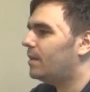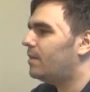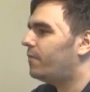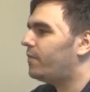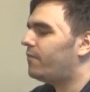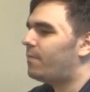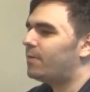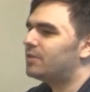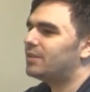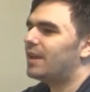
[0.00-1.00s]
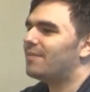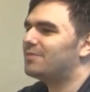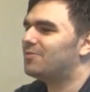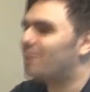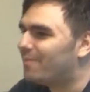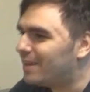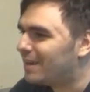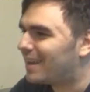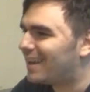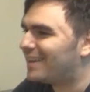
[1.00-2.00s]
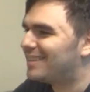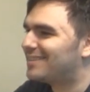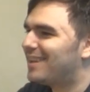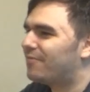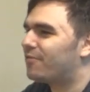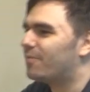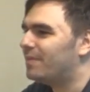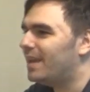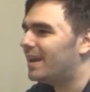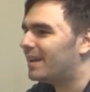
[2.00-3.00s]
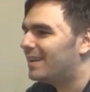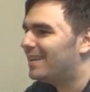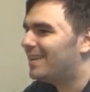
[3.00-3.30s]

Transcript: if a person comes into America and he's not from there,